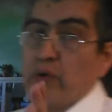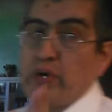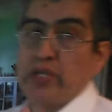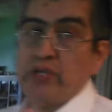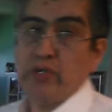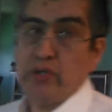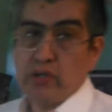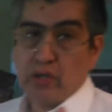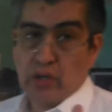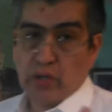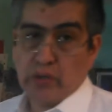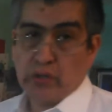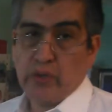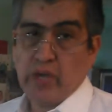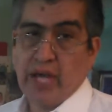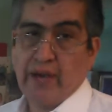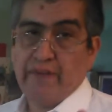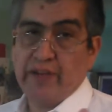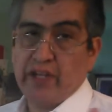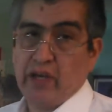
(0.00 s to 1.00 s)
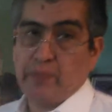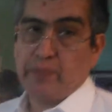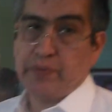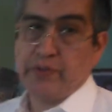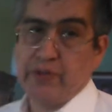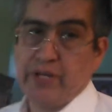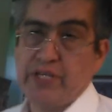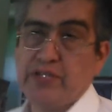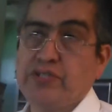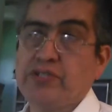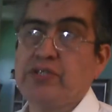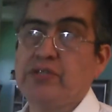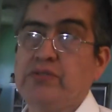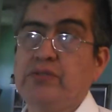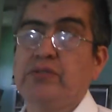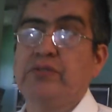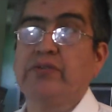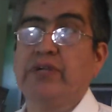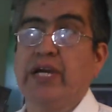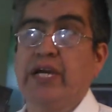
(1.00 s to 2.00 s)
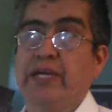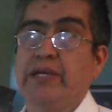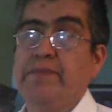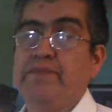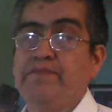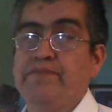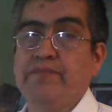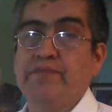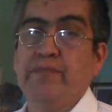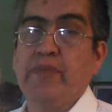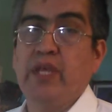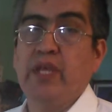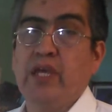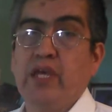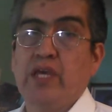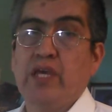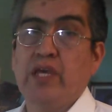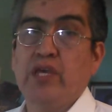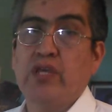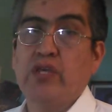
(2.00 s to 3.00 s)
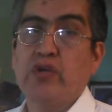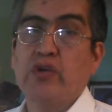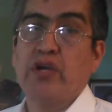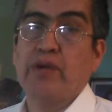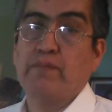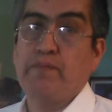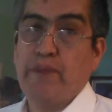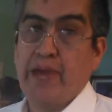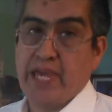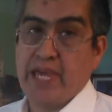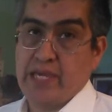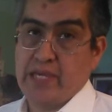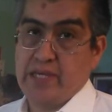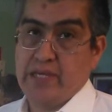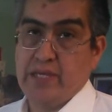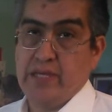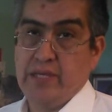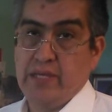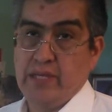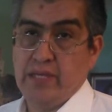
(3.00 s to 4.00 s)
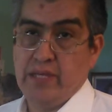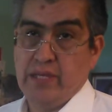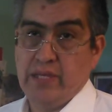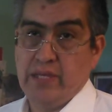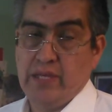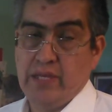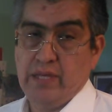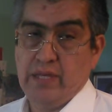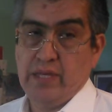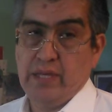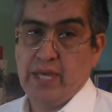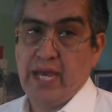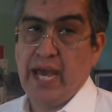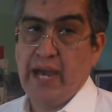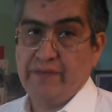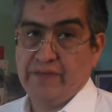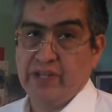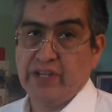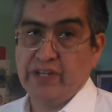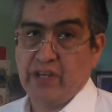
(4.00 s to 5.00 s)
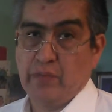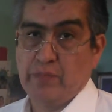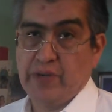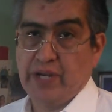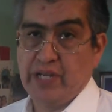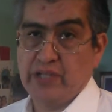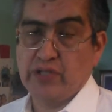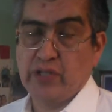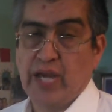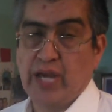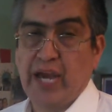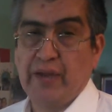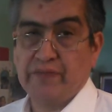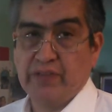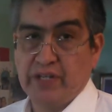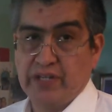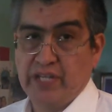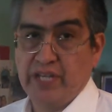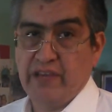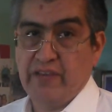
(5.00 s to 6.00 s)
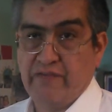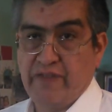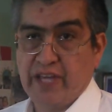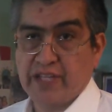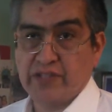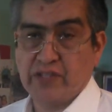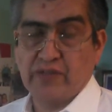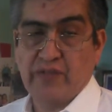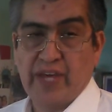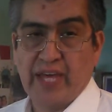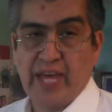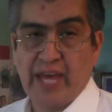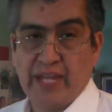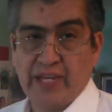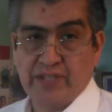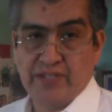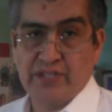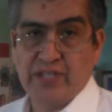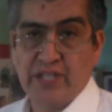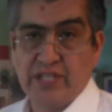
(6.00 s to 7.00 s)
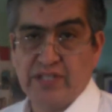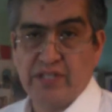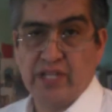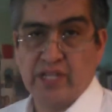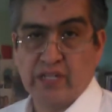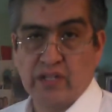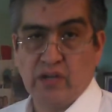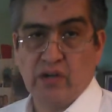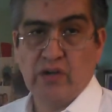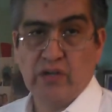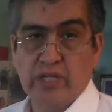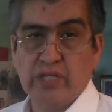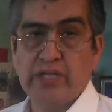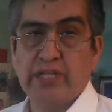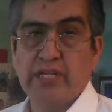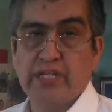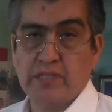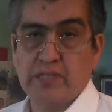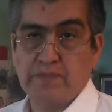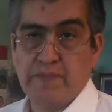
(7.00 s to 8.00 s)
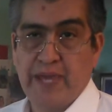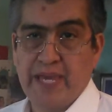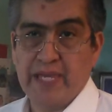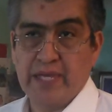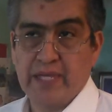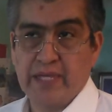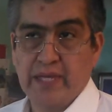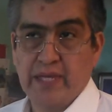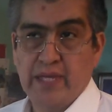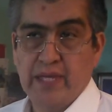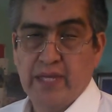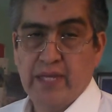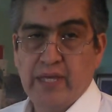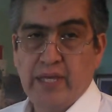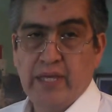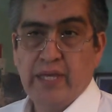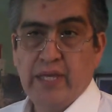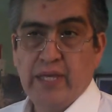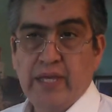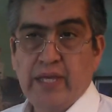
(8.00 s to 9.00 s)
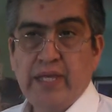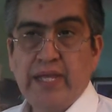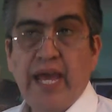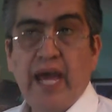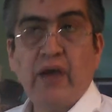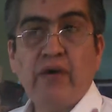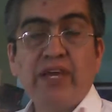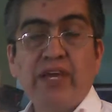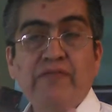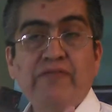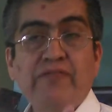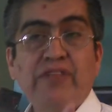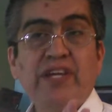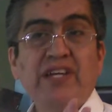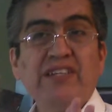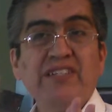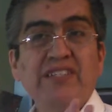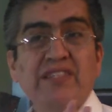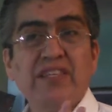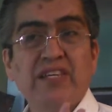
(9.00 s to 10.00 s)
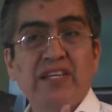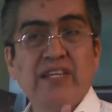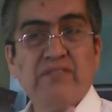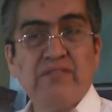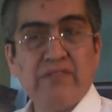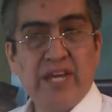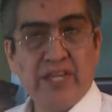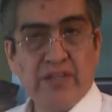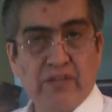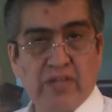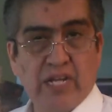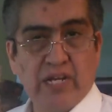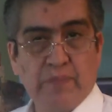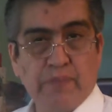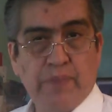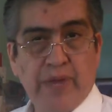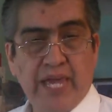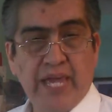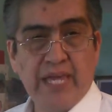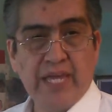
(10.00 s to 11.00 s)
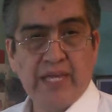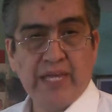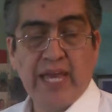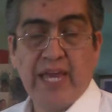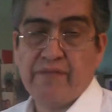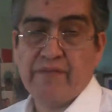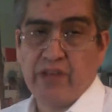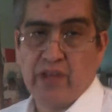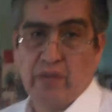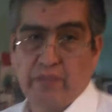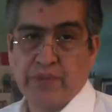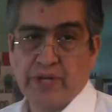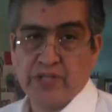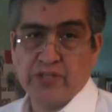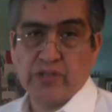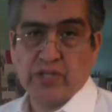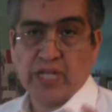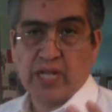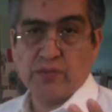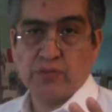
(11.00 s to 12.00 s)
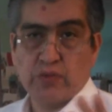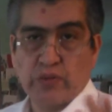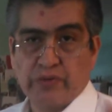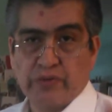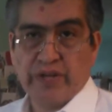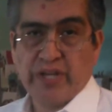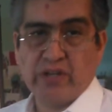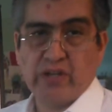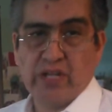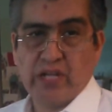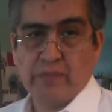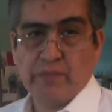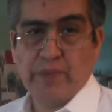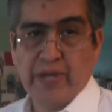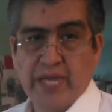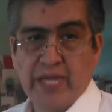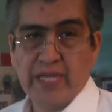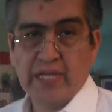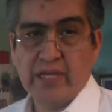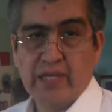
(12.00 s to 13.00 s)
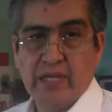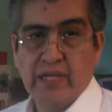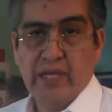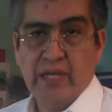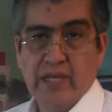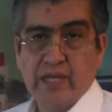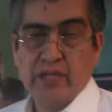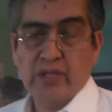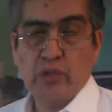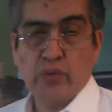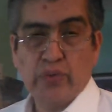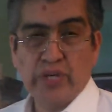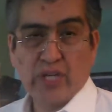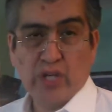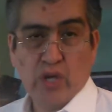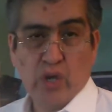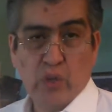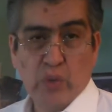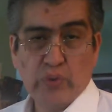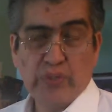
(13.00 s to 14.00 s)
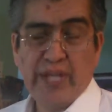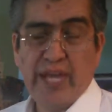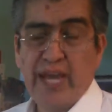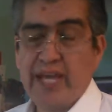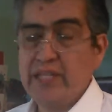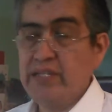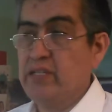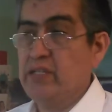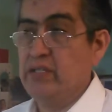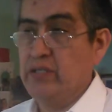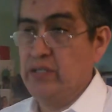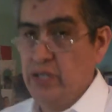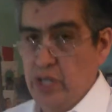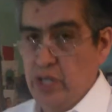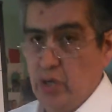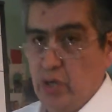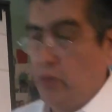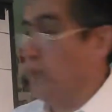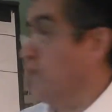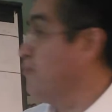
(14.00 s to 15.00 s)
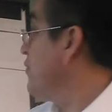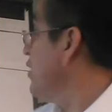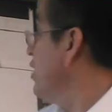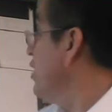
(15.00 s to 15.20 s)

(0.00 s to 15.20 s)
when you go to have an operation, right, you have pain. After the operation, after the effects of anesthesia are gone, there's pain. Now, if there's regular pain, every operation comes with regular pain. Do we code that? No.